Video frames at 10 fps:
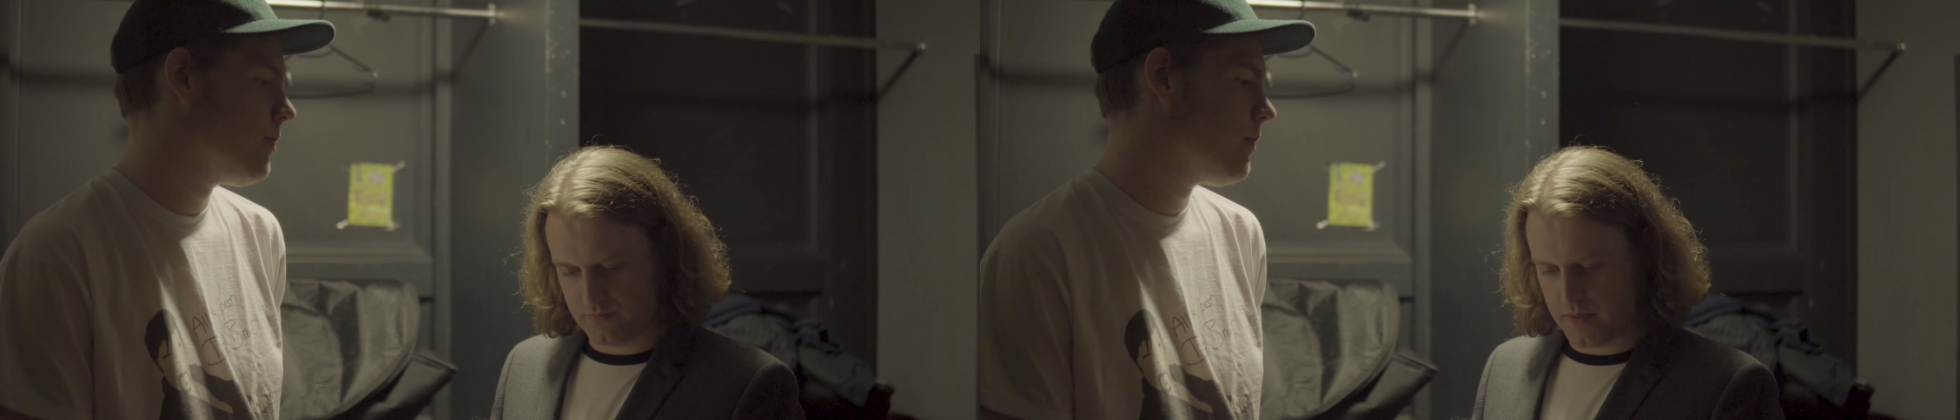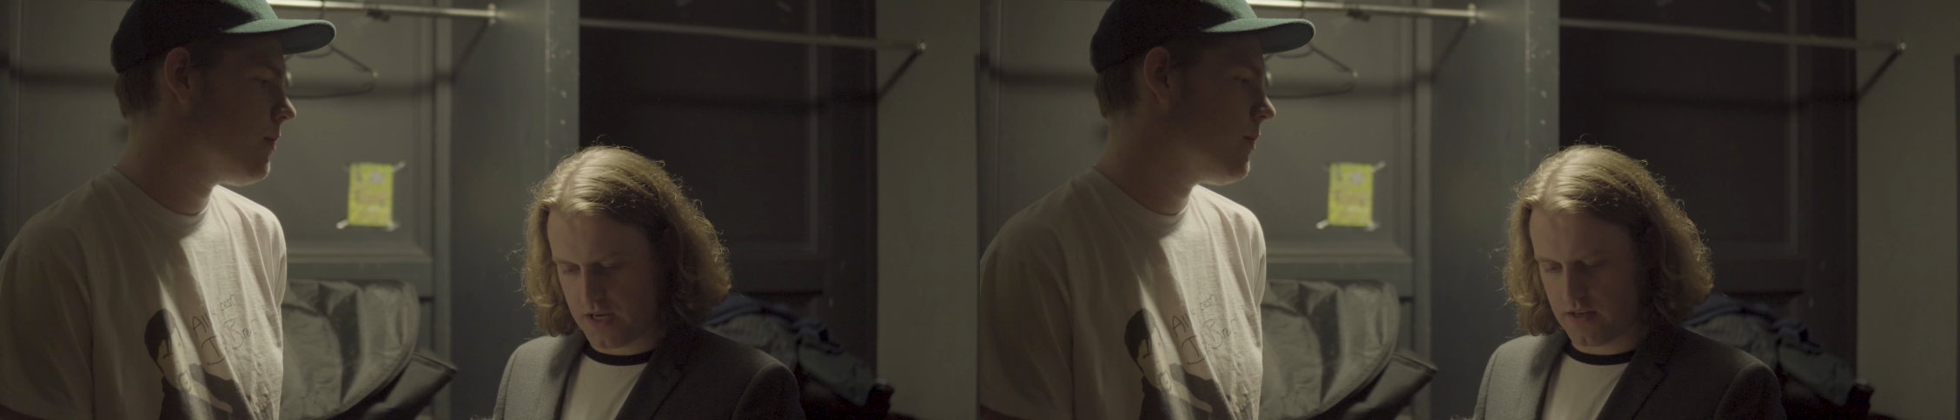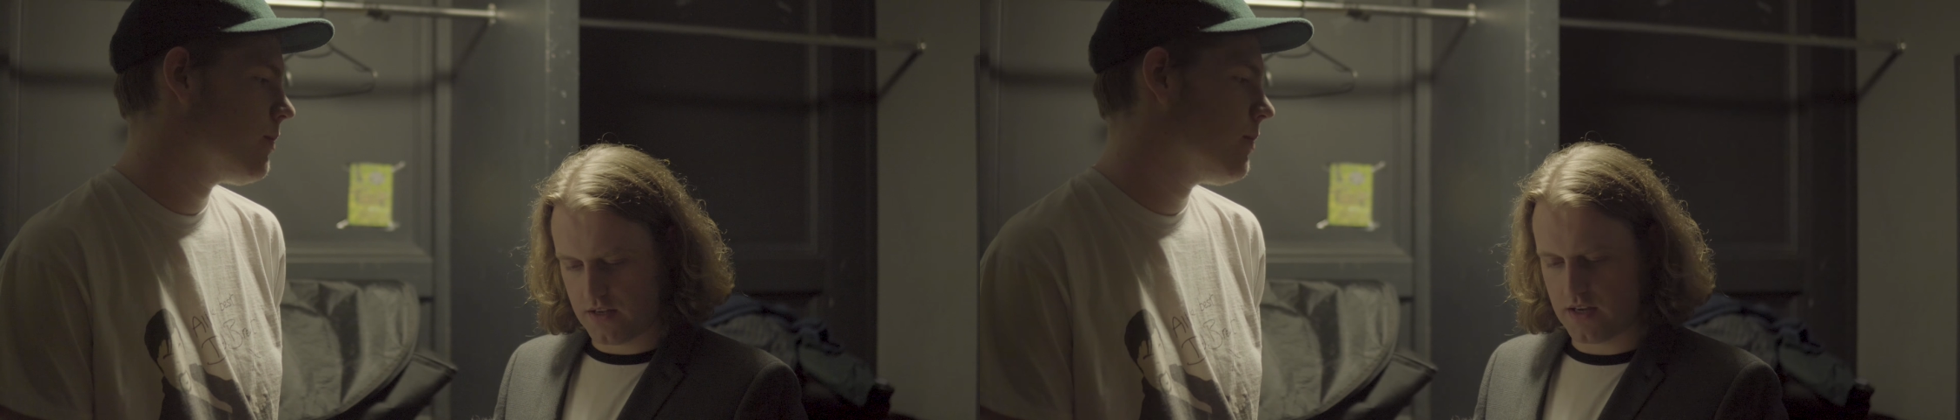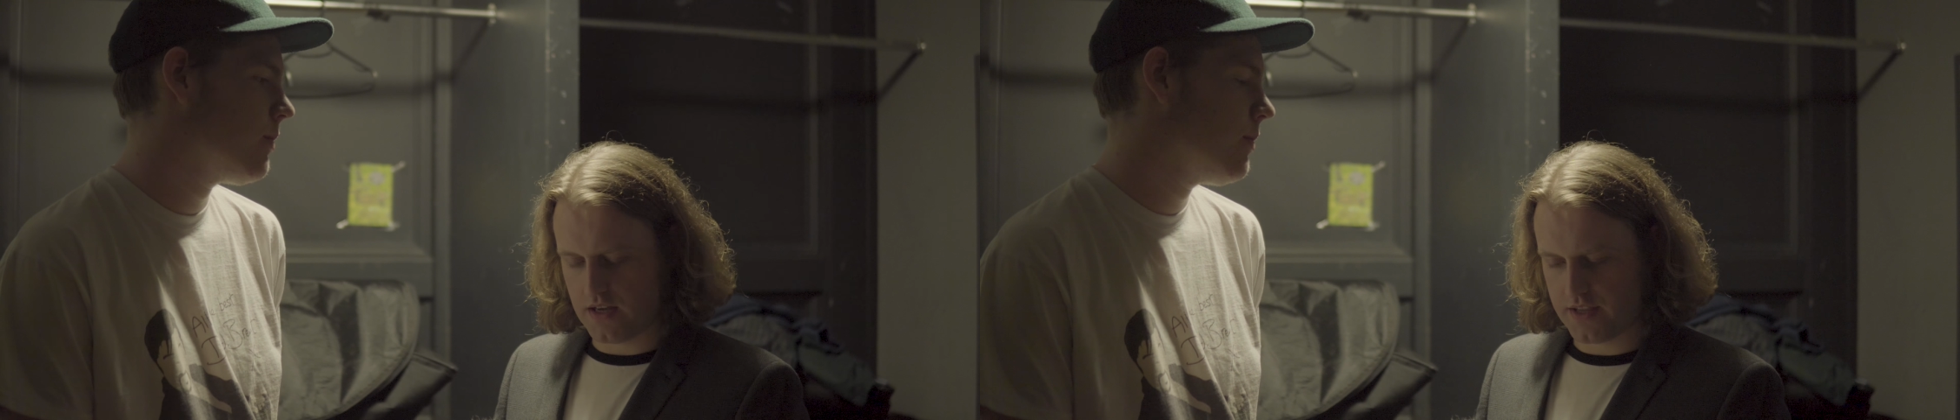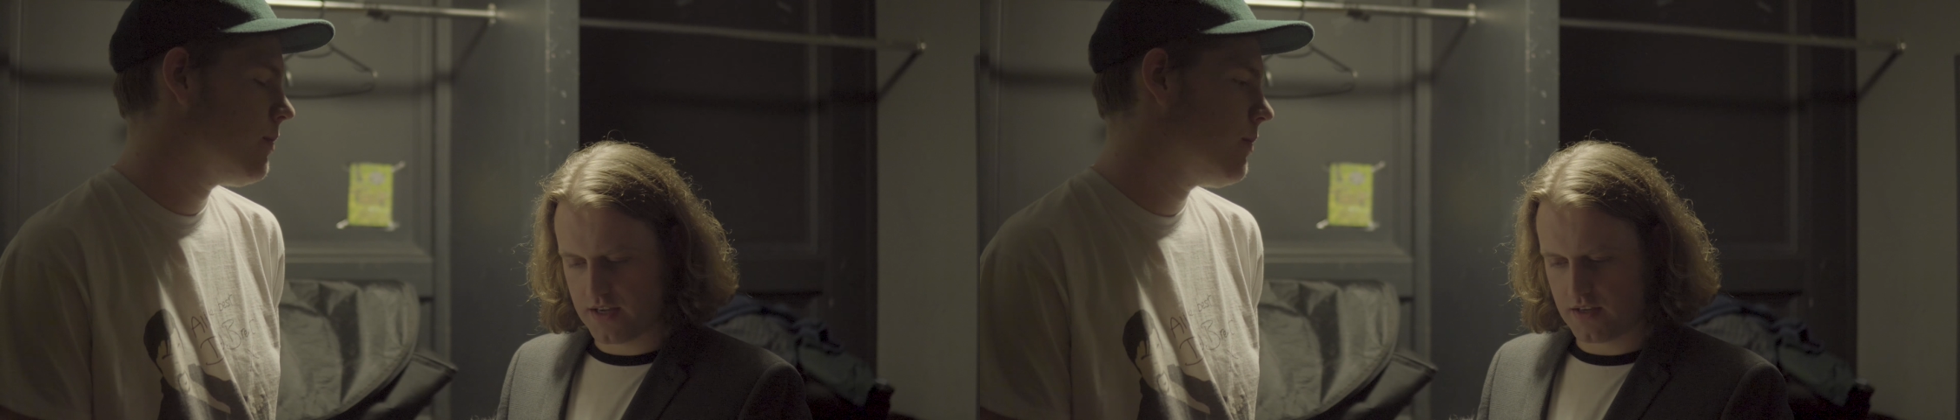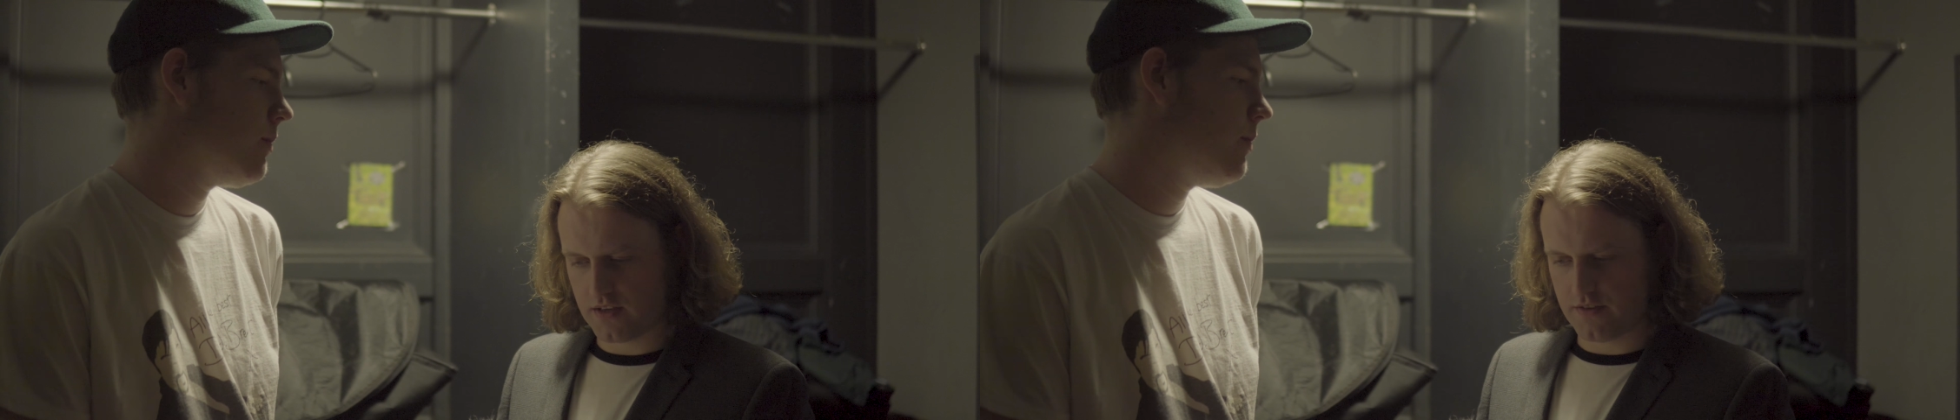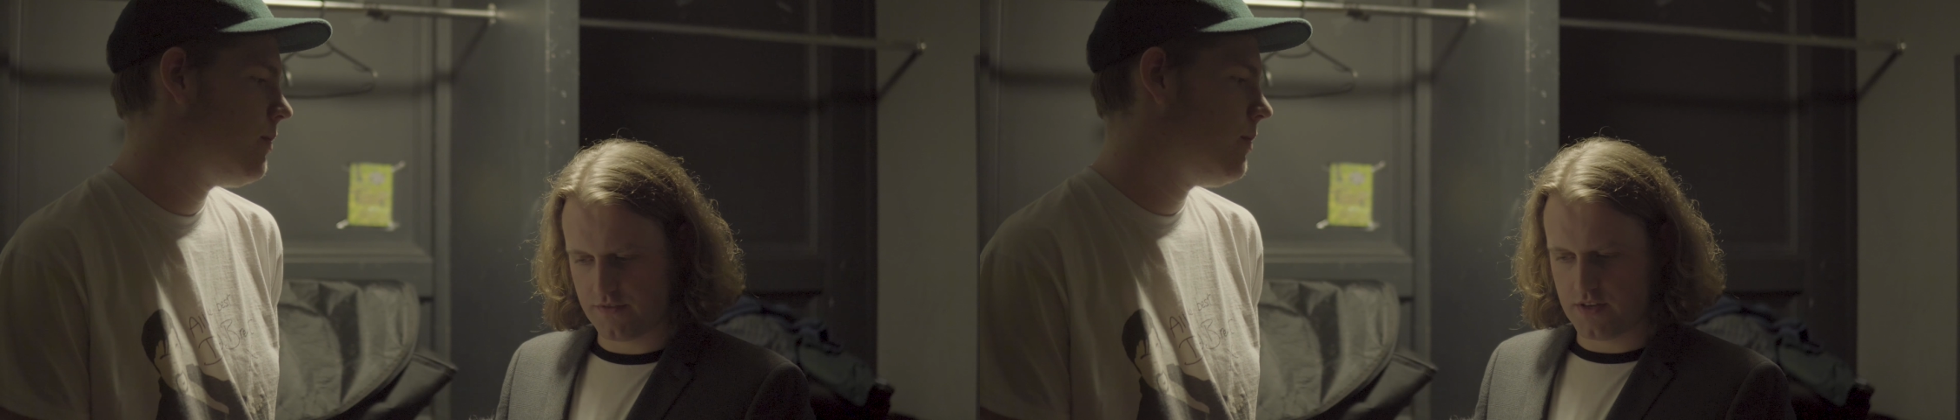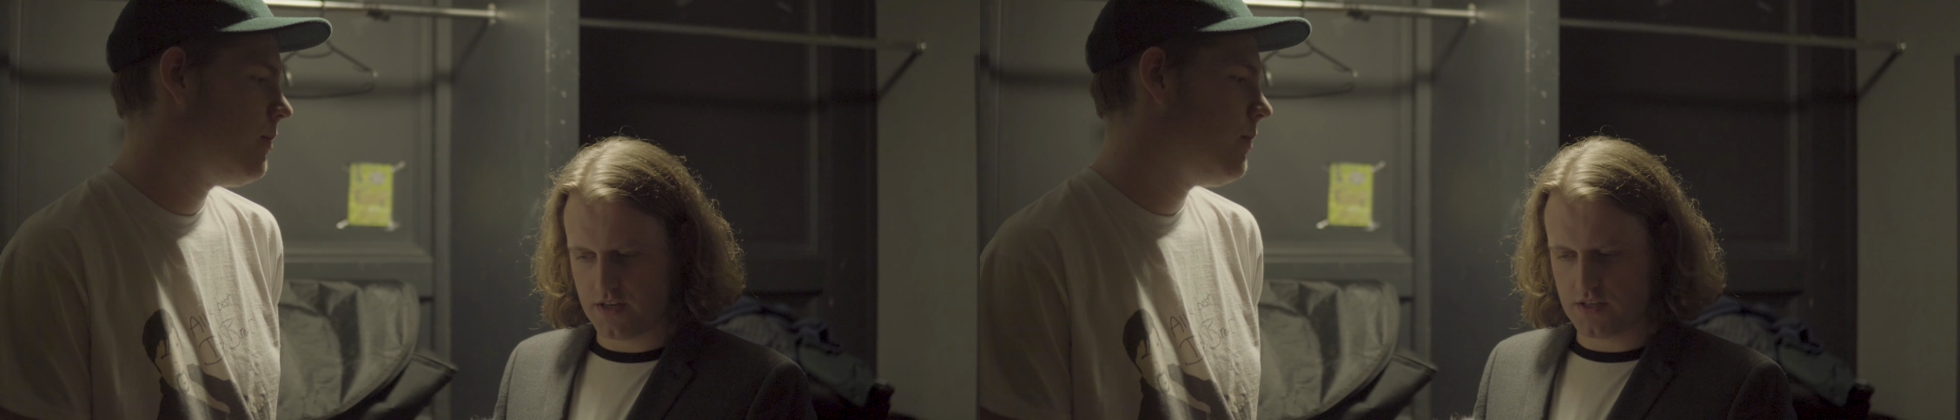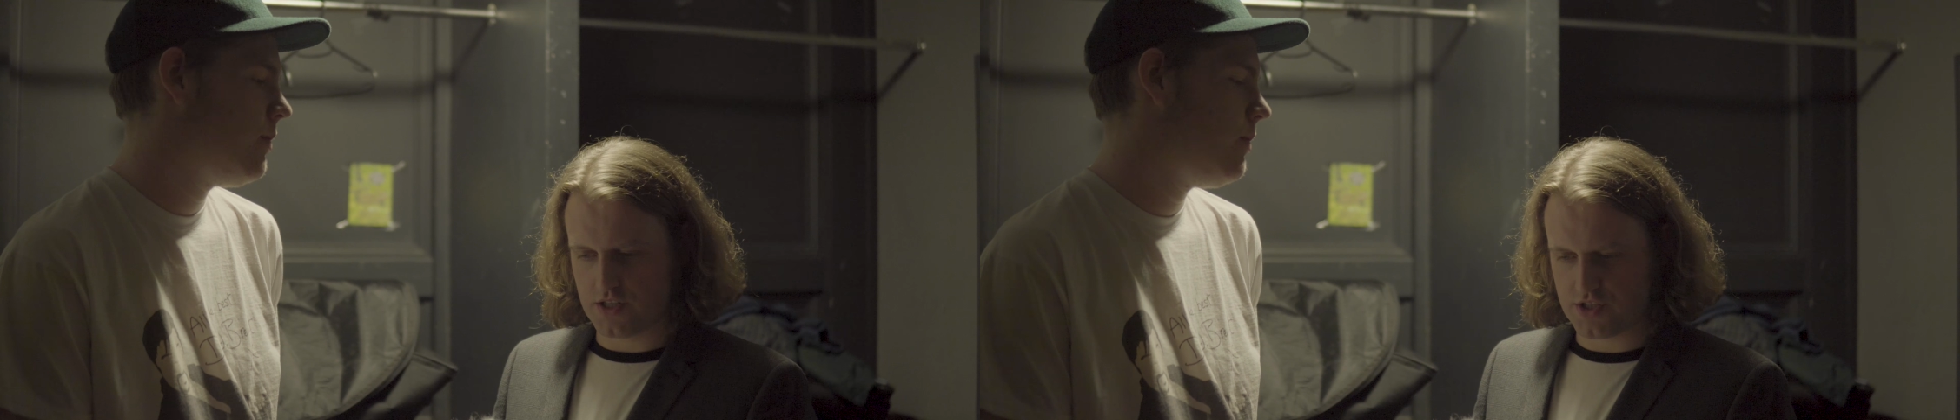But I think as